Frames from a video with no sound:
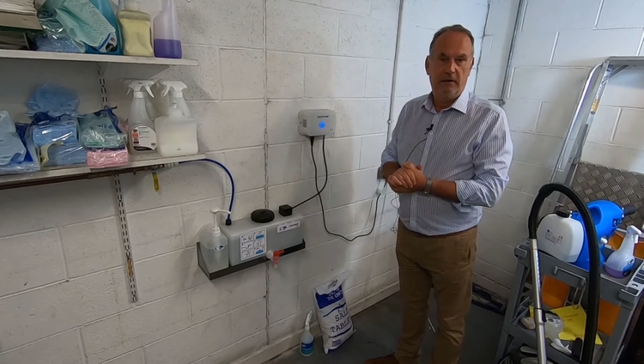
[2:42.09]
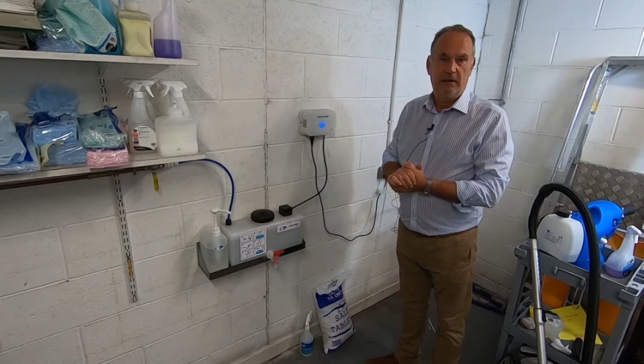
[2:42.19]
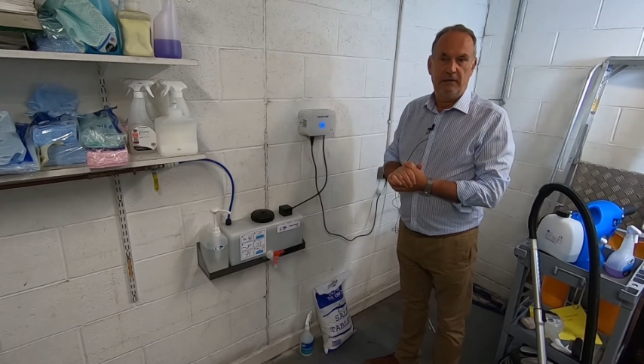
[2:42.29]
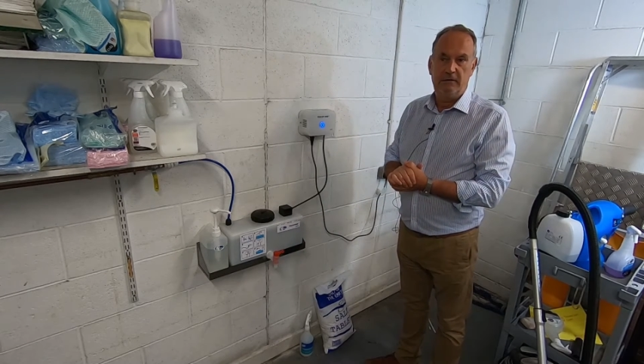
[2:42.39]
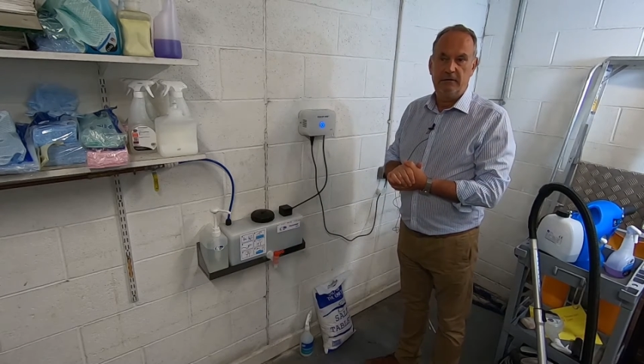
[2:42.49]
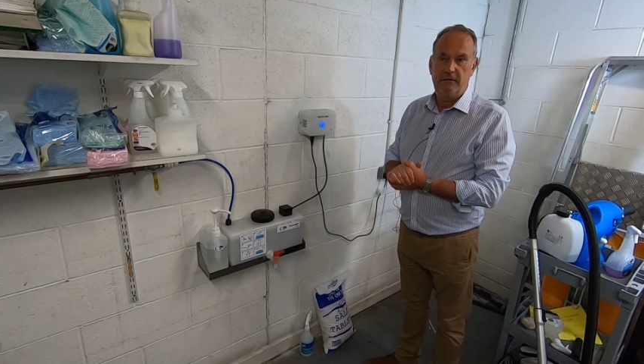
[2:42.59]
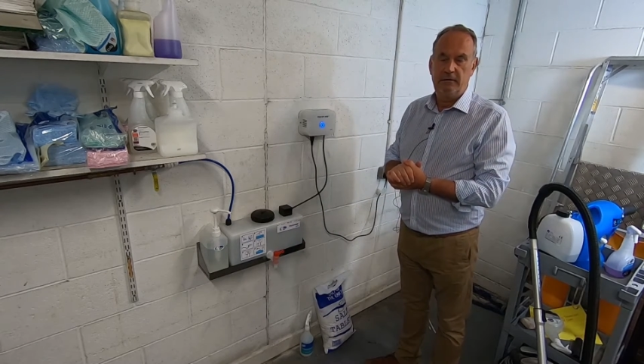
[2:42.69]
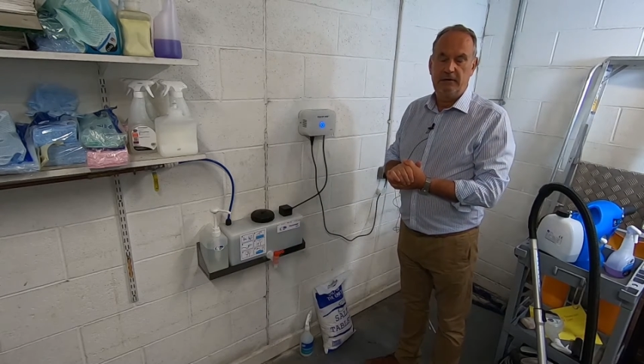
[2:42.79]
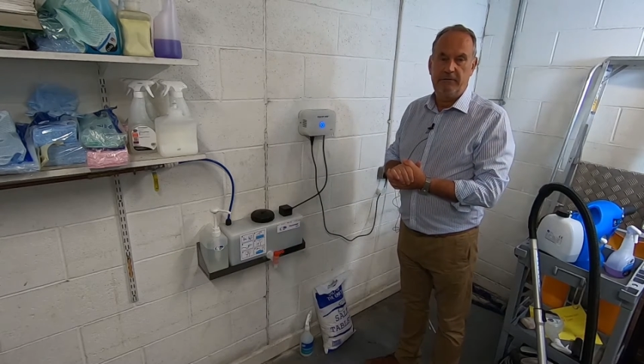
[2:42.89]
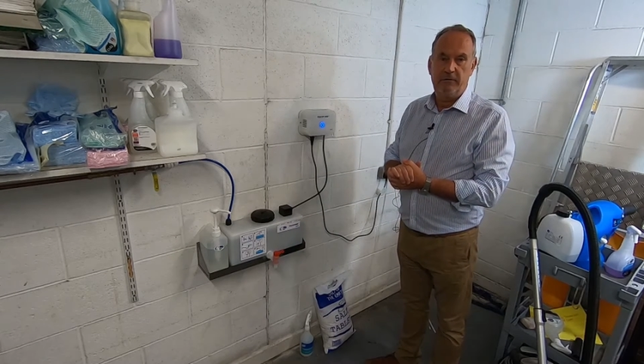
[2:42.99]
and
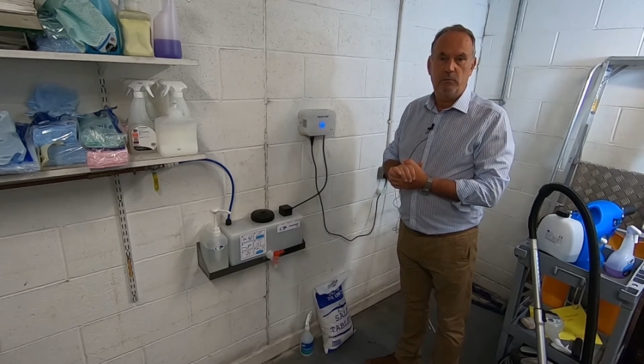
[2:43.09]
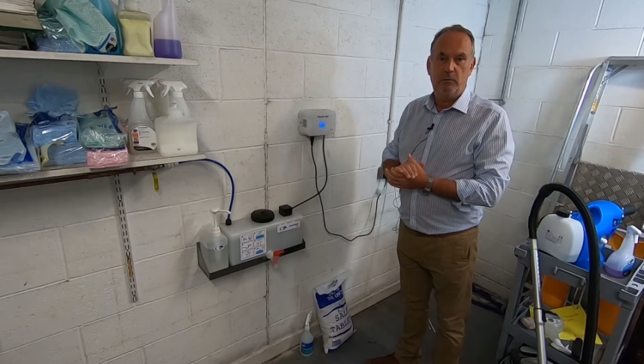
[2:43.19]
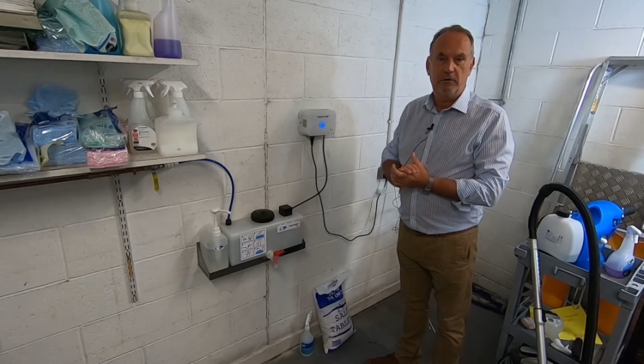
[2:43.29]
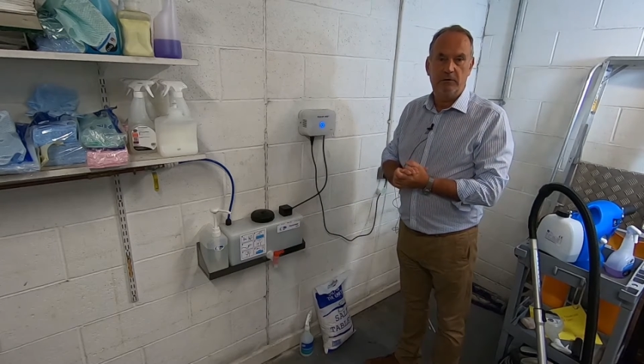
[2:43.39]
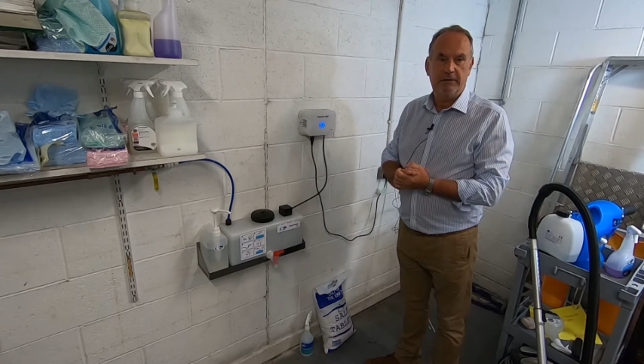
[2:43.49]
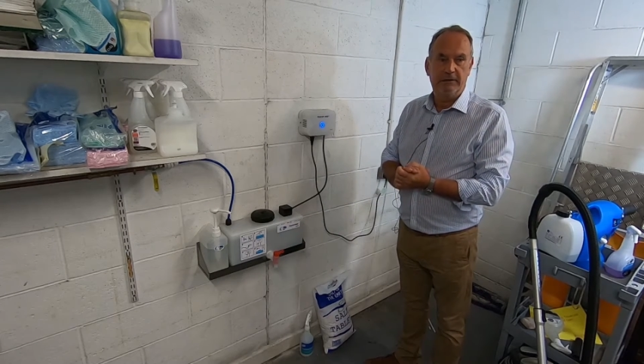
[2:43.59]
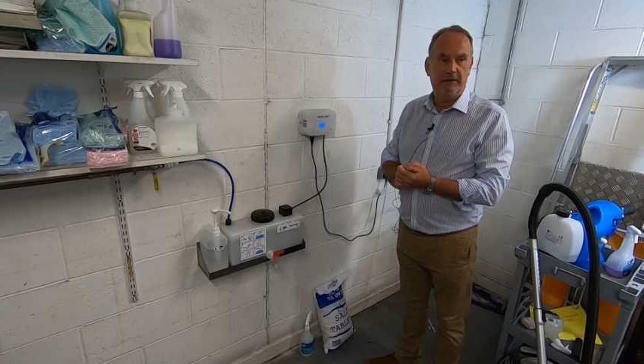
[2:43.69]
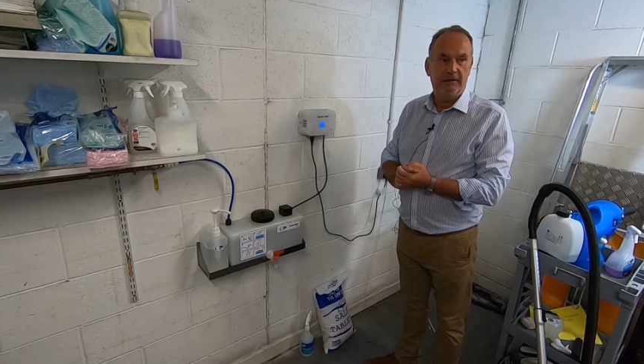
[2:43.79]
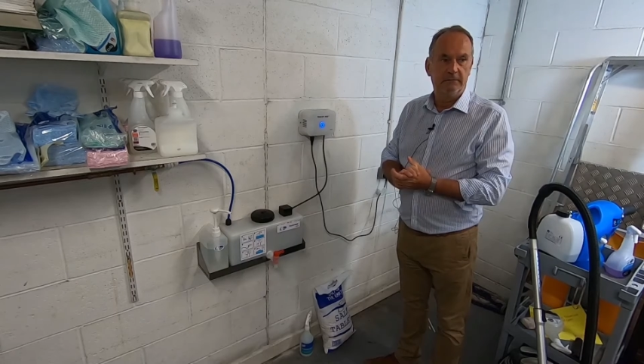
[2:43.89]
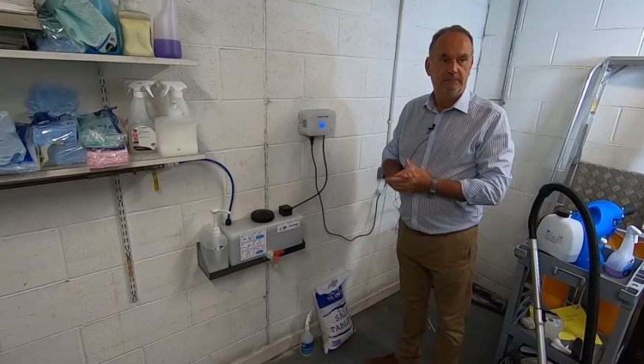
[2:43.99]
carry on with your
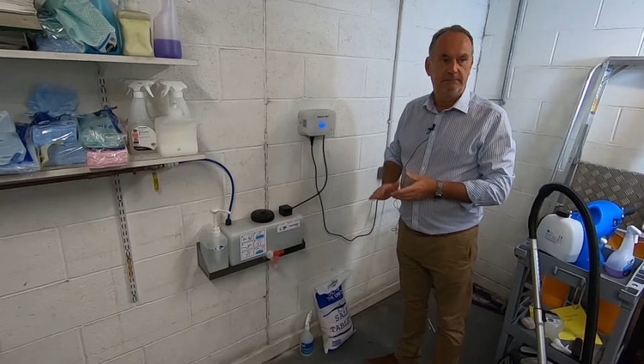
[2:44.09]
cleaning.